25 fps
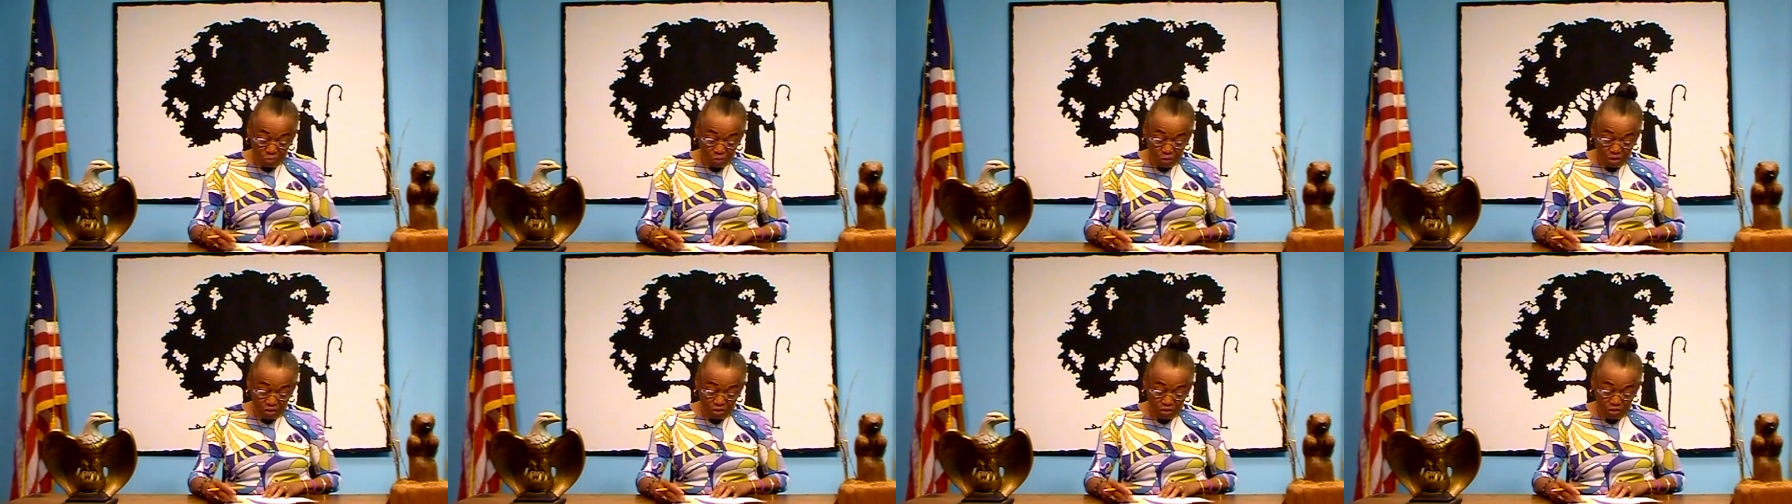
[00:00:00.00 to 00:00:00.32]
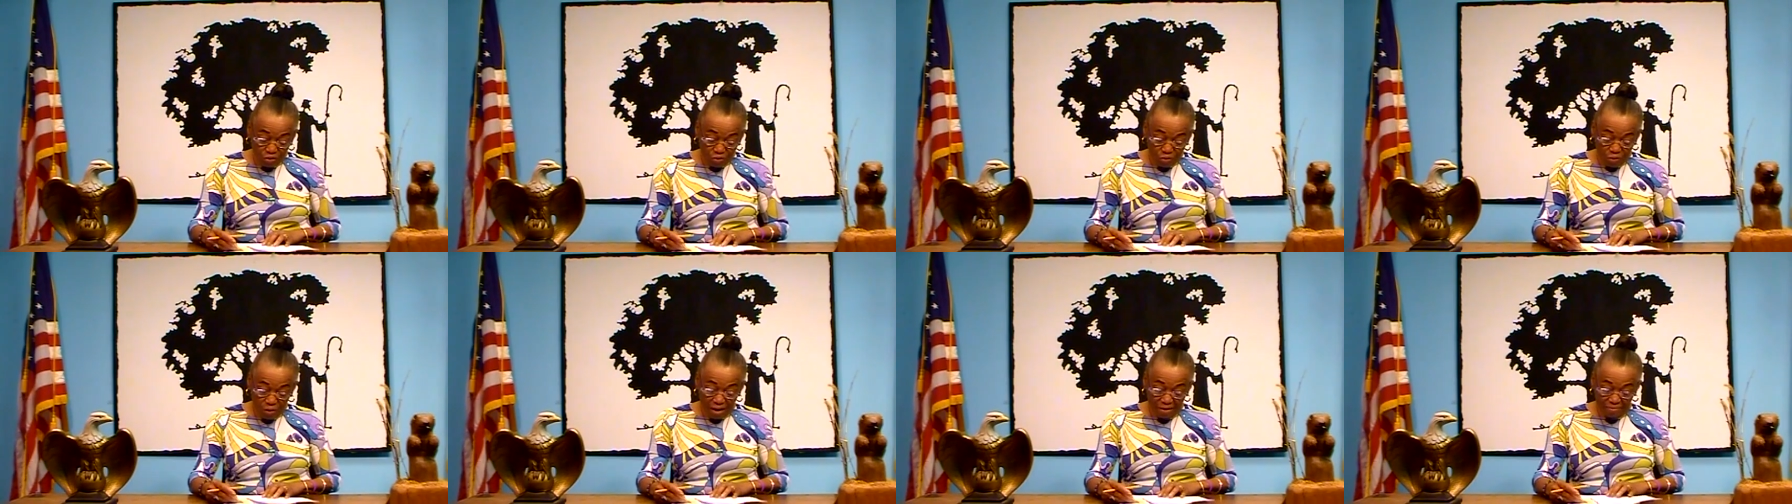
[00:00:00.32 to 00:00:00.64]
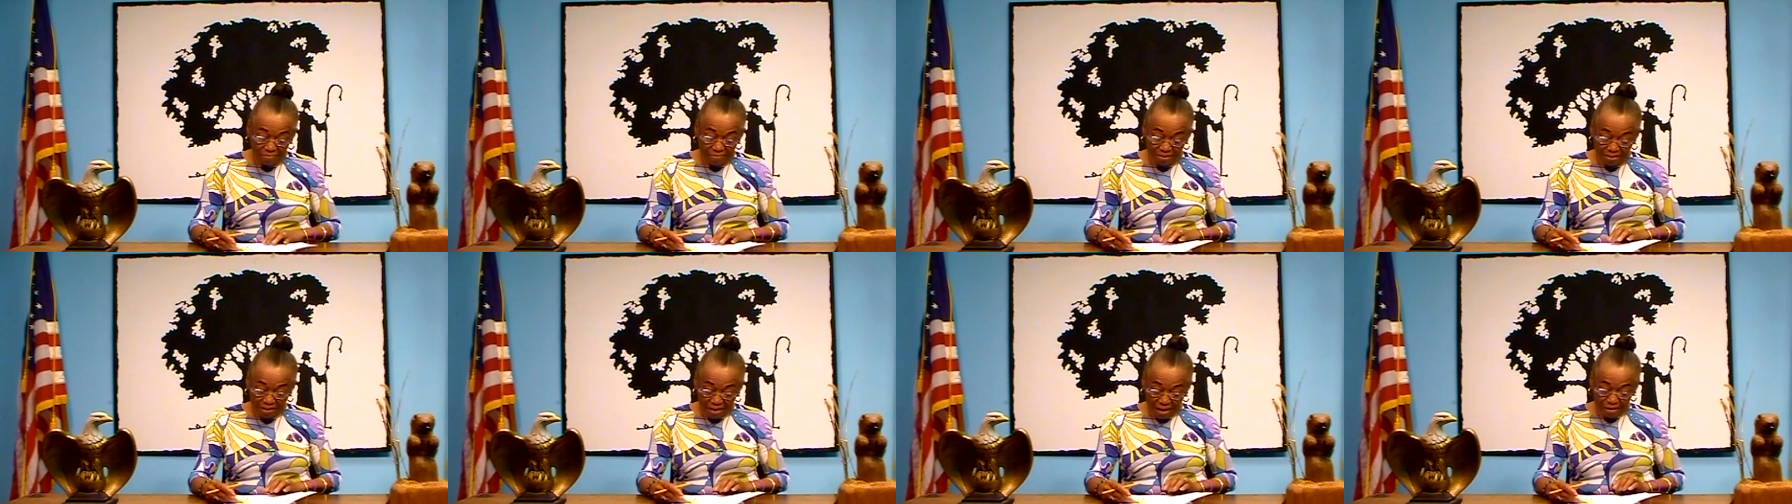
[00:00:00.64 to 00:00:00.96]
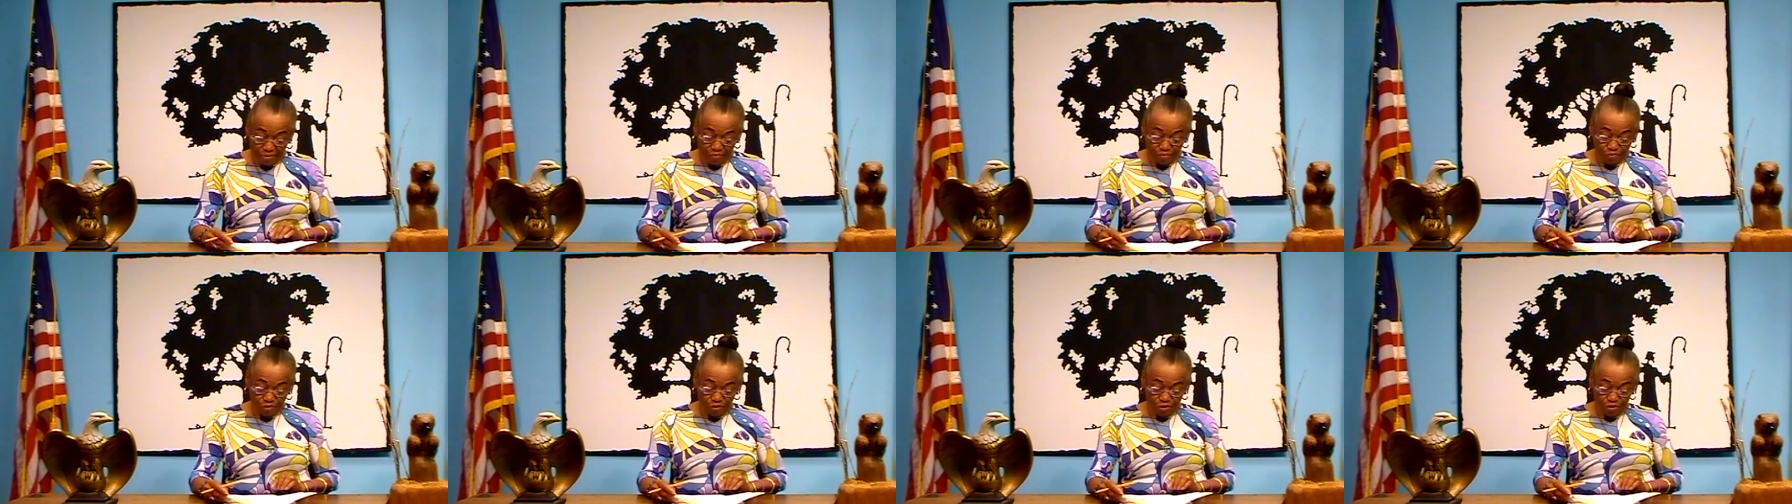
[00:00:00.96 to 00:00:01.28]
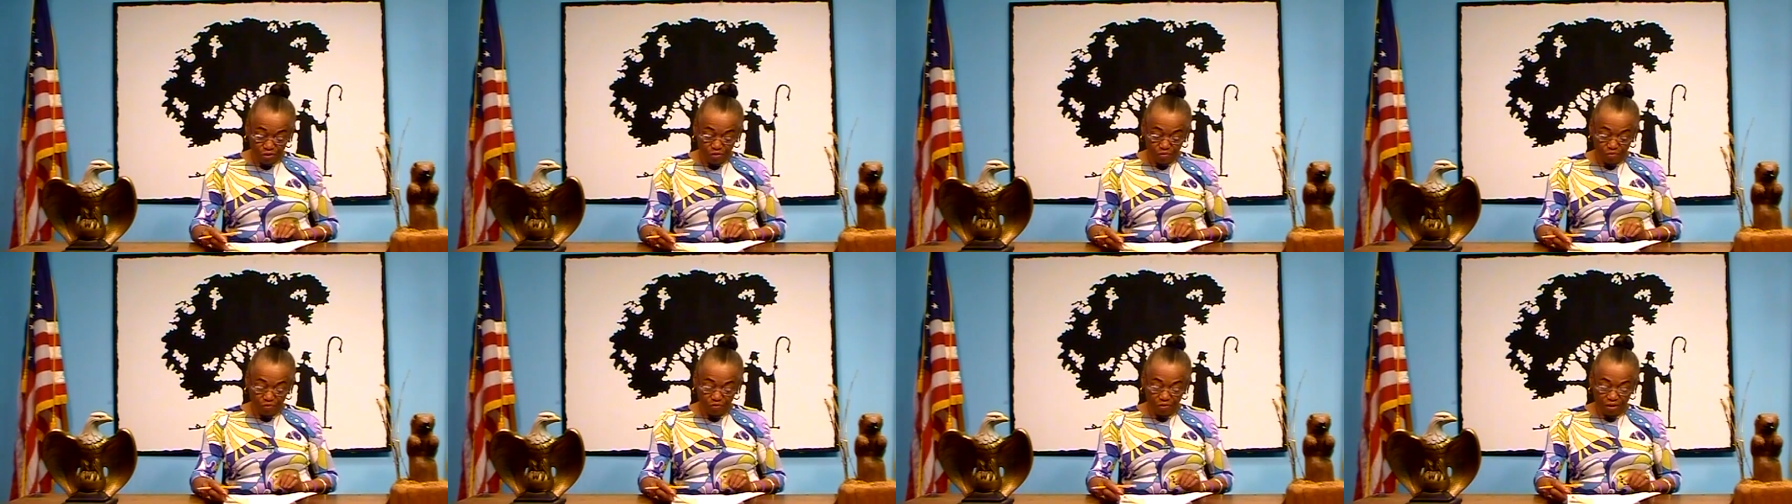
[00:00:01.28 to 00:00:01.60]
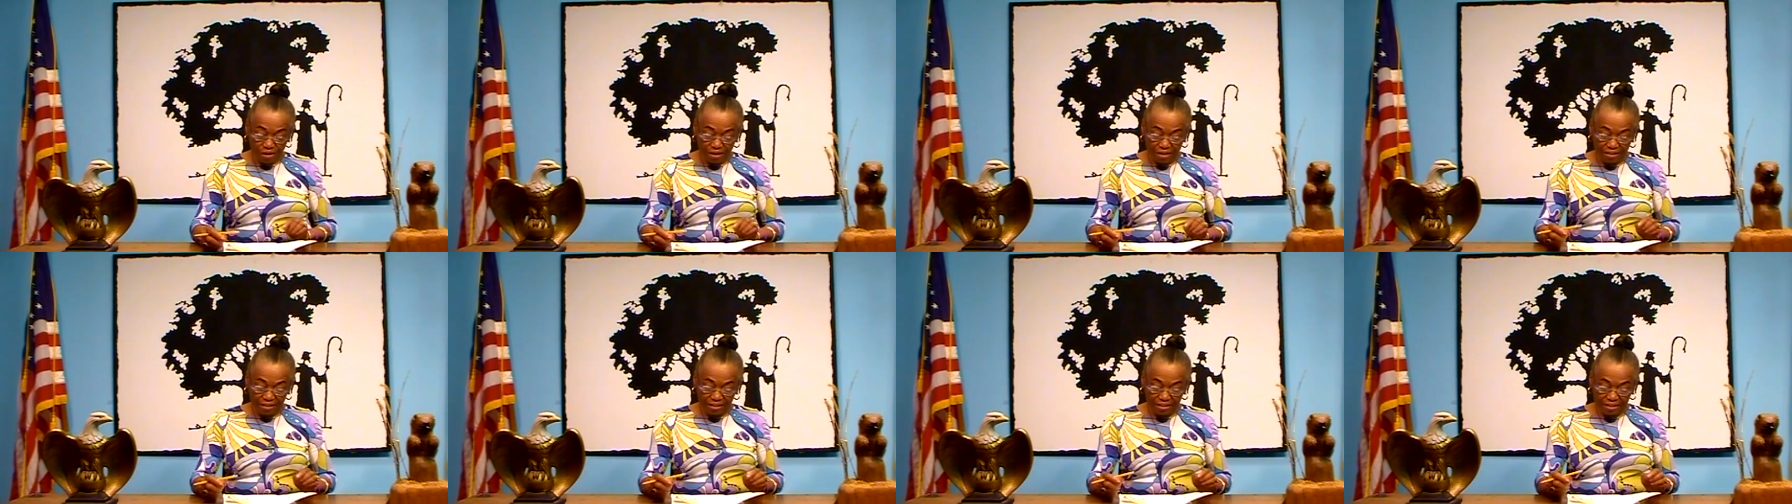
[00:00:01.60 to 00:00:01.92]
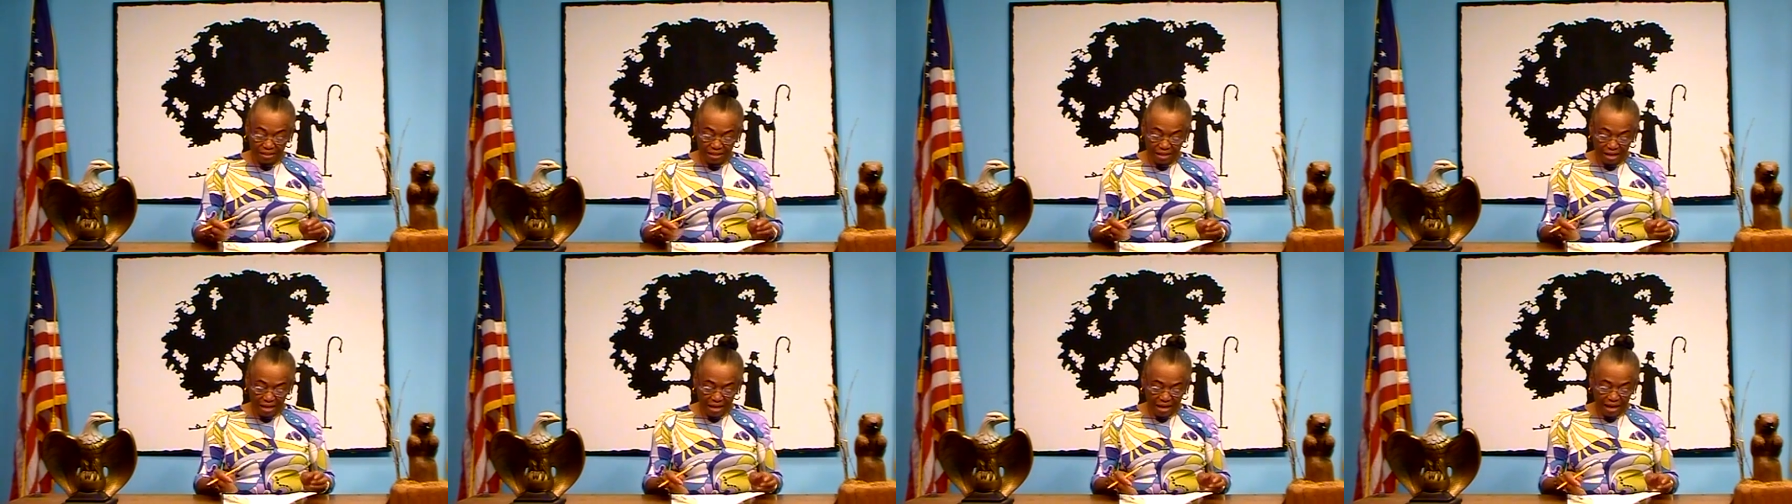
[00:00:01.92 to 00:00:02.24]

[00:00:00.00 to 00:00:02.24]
what you have done for your friends